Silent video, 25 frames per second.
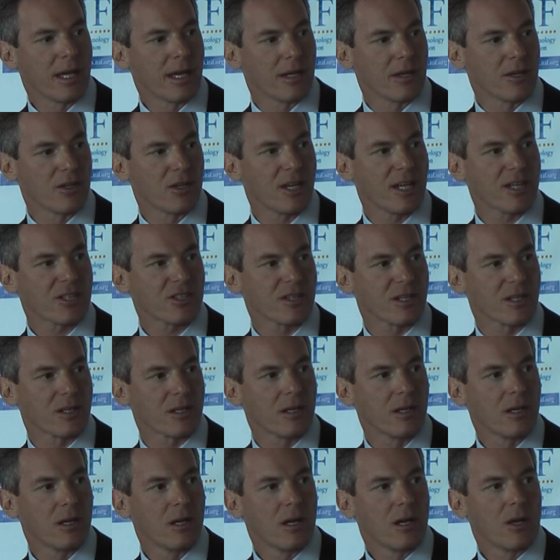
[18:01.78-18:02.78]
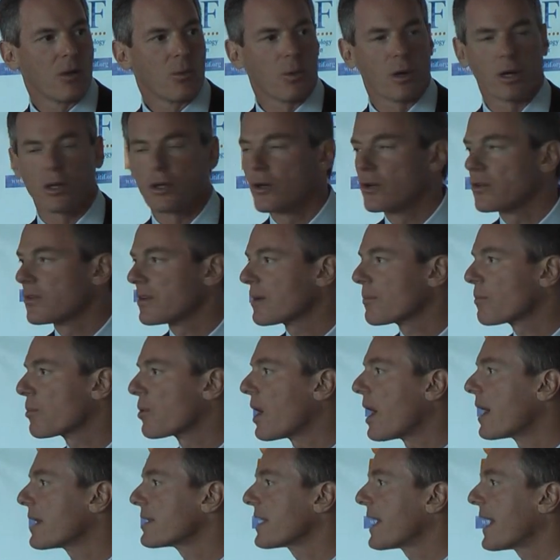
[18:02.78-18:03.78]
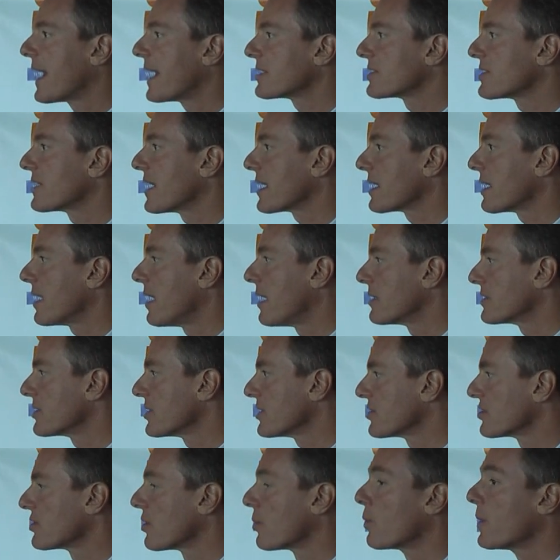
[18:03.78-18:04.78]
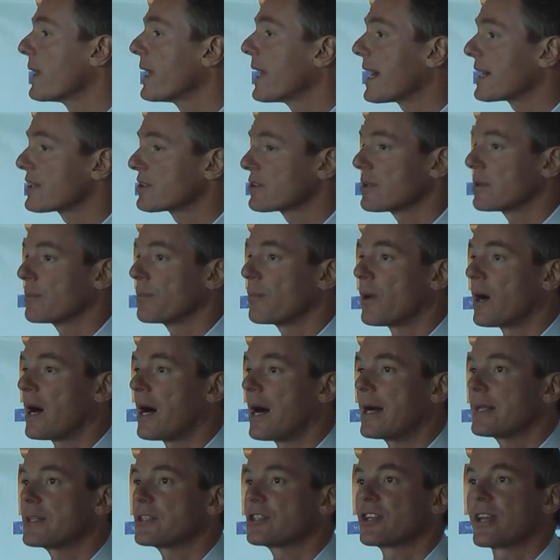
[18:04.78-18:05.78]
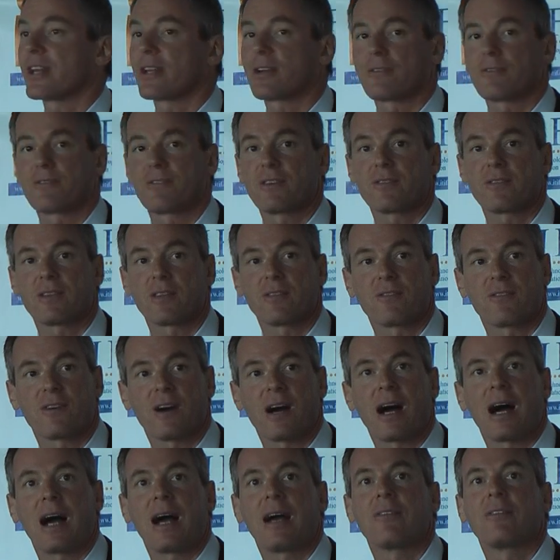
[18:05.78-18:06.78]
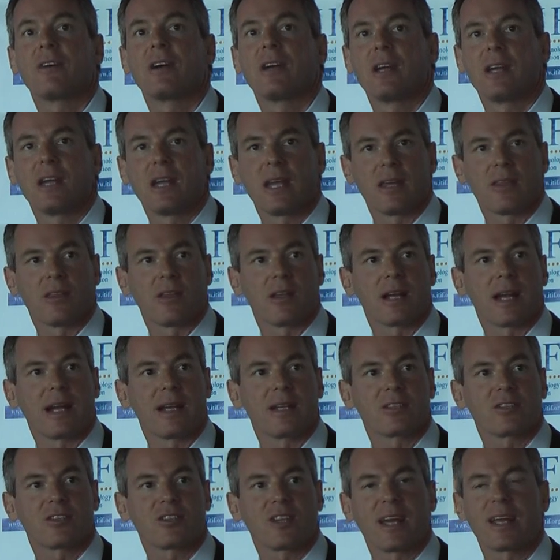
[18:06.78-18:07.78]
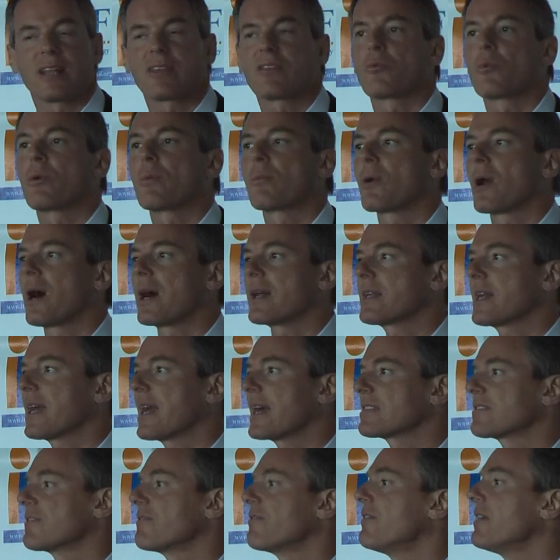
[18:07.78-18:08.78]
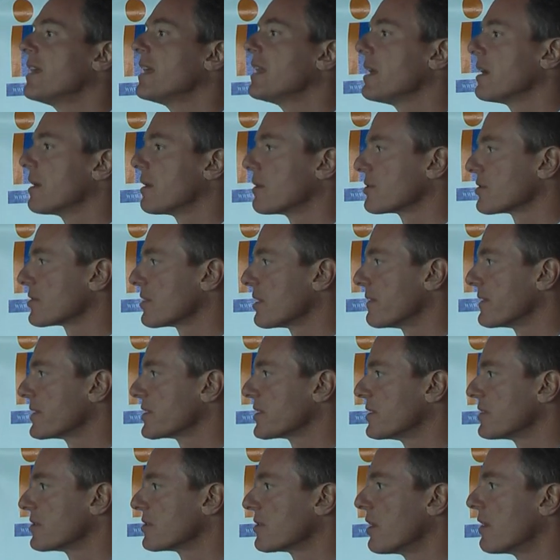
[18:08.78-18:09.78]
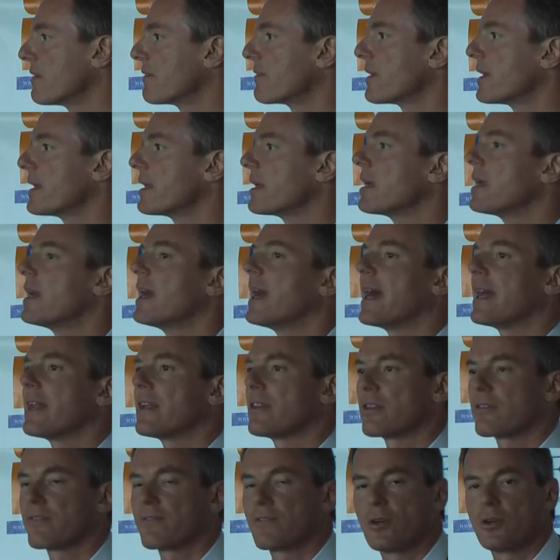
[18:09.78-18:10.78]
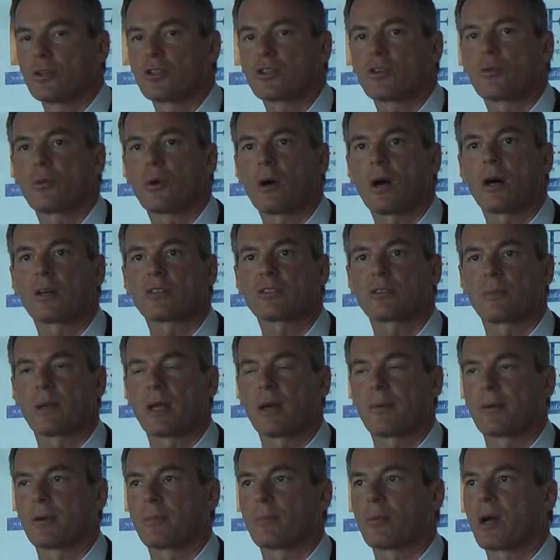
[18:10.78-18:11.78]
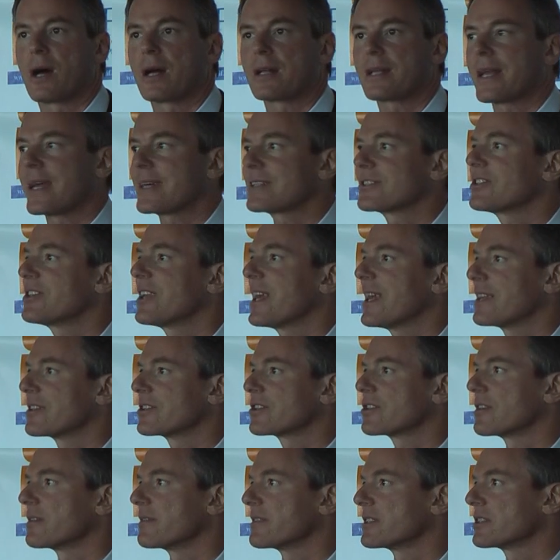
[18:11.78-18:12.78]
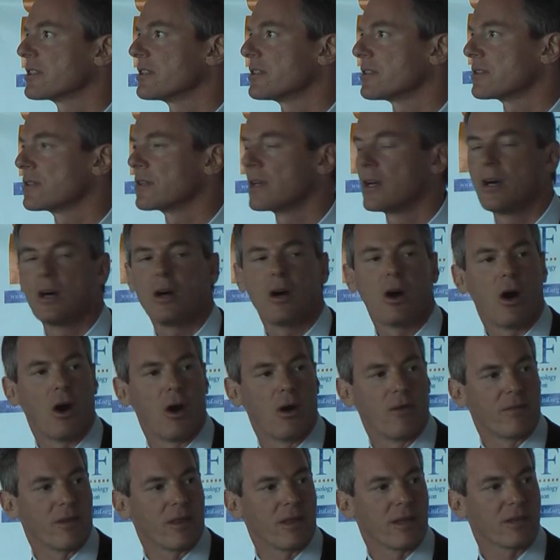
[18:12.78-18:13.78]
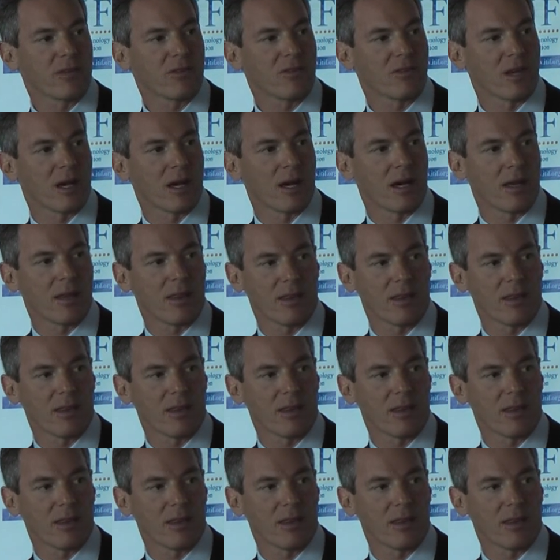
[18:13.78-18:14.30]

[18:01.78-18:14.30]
In addition, we're using broadcast technology. So we actually bought Channel 55 in the United States. We broadcast video services over it, and in the future we'll also be able to broadcast data services over this